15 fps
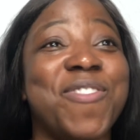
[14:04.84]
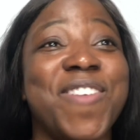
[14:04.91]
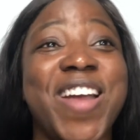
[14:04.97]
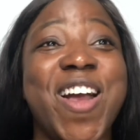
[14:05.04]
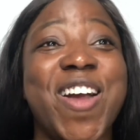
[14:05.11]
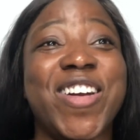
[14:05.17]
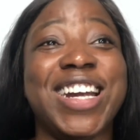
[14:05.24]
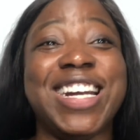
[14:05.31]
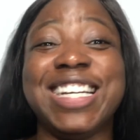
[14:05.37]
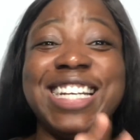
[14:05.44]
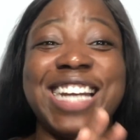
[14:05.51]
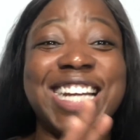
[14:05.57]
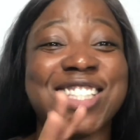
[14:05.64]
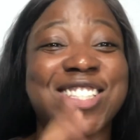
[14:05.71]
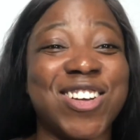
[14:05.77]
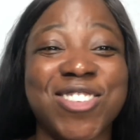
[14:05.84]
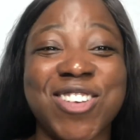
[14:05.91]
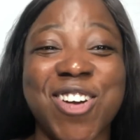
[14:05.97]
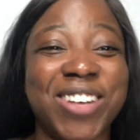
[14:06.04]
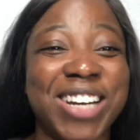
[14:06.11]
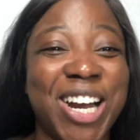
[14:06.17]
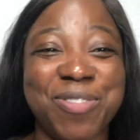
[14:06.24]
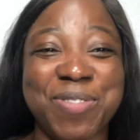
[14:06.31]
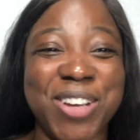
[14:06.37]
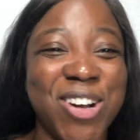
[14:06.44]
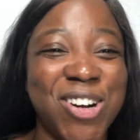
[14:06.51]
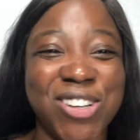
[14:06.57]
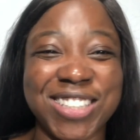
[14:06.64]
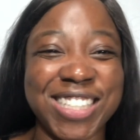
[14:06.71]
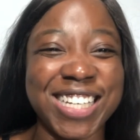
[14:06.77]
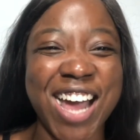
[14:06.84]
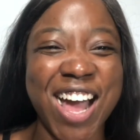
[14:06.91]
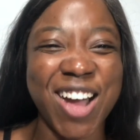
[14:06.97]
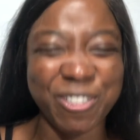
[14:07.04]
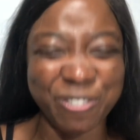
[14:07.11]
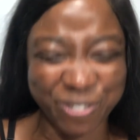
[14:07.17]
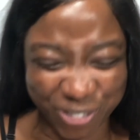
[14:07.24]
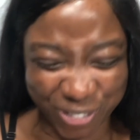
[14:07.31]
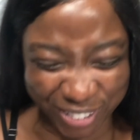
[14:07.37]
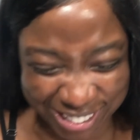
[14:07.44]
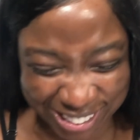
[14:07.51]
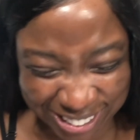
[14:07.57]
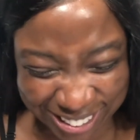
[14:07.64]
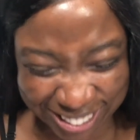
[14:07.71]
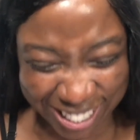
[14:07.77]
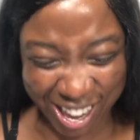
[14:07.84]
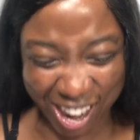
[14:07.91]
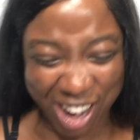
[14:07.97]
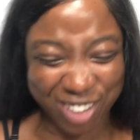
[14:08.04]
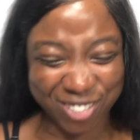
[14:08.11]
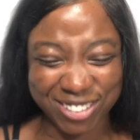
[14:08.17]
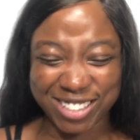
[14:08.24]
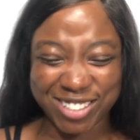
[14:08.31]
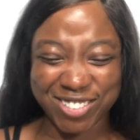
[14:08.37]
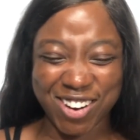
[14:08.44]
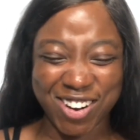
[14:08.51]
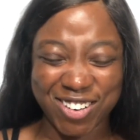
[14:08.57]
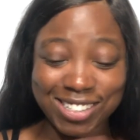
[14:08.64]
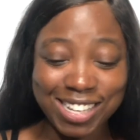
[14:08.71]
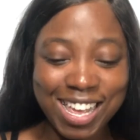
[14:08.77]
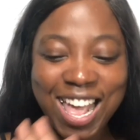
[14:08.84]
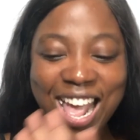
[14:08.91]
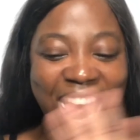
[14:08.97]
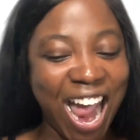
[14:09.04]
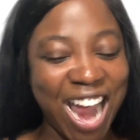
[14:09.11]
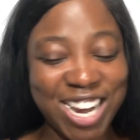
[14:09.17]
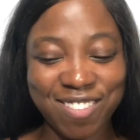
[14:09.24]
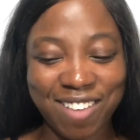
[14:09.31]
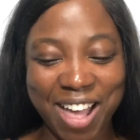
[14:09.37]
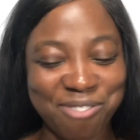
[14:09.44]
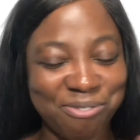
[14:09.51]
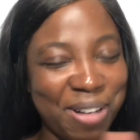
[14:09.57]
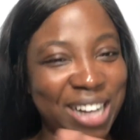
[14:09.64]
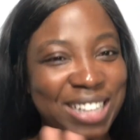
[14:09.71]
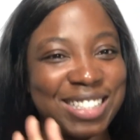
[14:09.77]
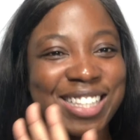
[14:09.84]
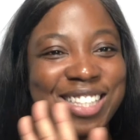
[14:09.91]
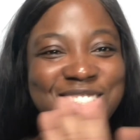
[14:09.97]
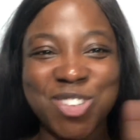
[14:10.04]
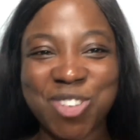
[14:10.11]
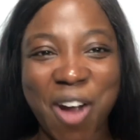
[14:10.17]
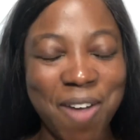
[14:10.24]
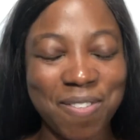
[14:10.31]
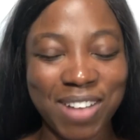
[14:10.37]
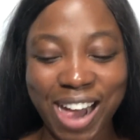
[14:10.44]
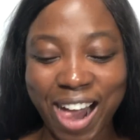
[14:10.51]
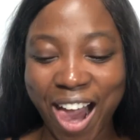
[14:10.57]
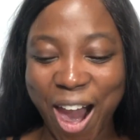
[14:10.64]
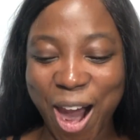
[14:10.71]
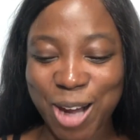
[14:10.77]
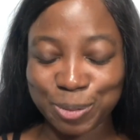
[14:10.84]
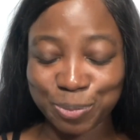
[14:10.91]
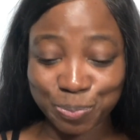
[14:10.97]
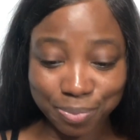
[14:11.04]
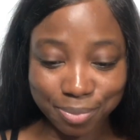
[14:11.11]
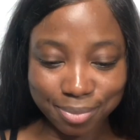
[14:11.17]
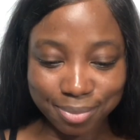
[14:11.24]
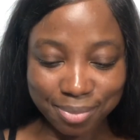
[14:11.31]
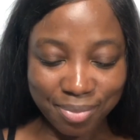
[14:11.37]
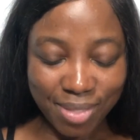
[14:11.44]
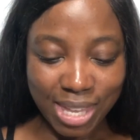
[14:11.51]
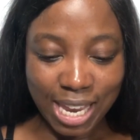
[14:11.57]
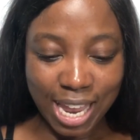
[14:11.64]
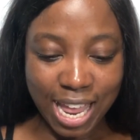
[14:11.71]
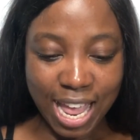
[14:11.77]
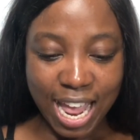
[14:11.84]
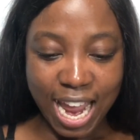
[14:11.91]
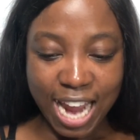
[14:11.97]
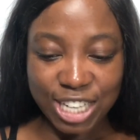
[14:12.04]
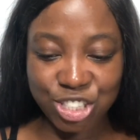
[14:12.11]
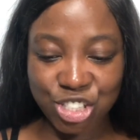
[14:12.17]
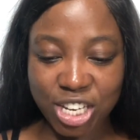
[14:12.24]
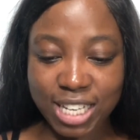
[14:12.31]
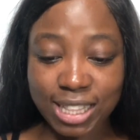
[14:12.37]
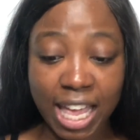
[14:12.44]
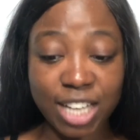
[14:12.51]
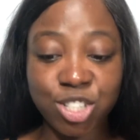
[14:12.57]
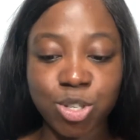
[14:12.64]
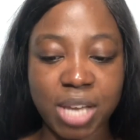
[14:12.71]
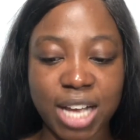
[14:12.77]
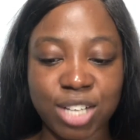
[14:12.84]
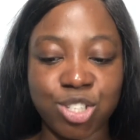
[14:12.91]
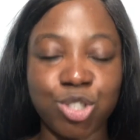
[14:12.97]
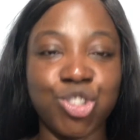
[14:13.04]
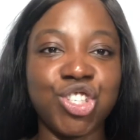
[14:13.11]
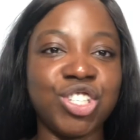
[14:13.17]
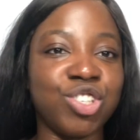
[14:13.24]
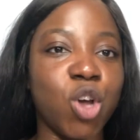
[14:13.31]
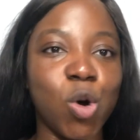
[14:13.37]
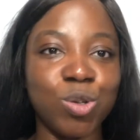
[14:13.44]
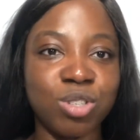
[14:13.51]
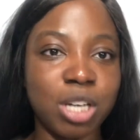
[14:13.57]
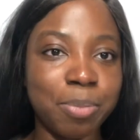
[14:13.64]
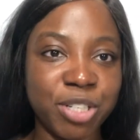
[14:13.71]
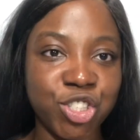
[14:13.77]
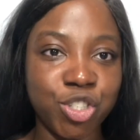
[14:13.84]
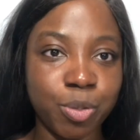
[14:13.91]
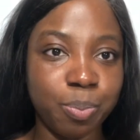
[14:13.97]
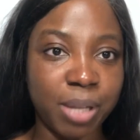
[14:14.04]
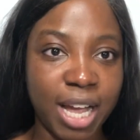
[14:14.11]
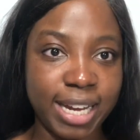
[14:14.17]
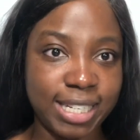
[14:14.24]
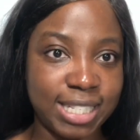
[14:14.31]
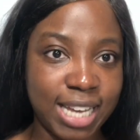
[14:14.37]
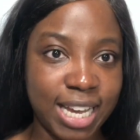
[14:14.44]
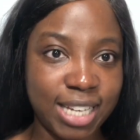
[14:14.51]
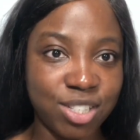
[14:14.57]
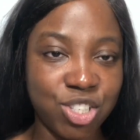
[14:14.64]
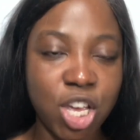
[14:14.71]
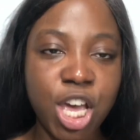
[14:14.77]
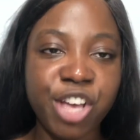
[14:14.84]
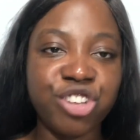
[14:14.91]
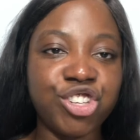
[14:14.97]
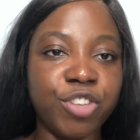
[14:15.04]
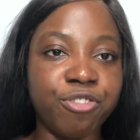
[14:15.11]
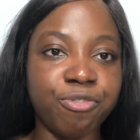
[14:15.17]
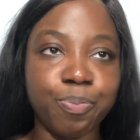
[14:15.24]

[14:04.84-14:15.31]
married, and I don't know when I'll be old enough. I really don't know. Anyway, back to the drama. Um... She, like, so yeah, so she goes on a bunch of blind dates. She